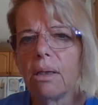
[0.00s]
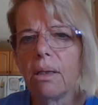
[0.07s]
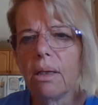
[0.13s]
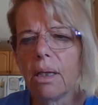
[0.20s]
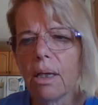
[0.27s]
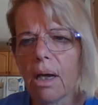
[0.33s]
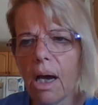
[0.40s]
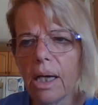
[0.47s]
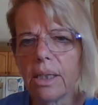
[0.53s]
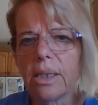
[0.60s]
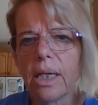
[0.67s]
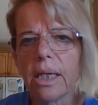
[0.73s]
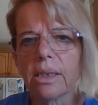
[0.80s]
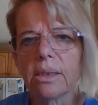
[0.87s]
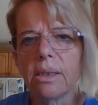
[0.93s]
the
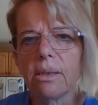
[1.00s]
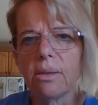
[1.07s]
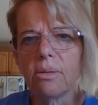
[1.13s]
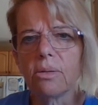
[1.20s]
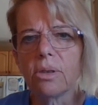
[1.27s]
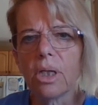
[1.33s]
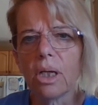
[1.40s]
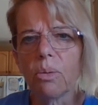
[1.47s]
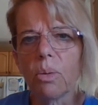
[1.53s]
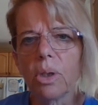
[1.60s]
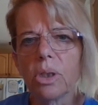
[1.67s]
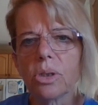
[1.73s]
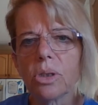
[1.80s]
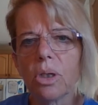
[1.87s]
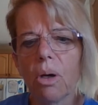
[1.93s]
context and understand
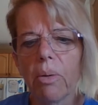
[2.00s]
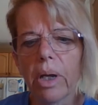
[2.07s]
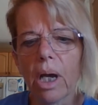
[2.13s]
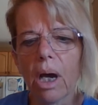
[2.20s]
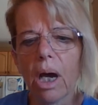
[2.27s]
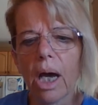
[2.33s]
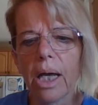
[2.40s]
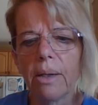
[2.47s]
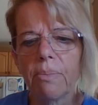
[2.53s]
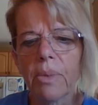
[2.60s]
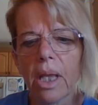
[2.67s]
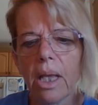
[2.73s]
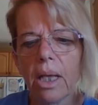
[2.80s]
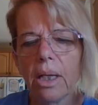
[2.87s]
what is going on.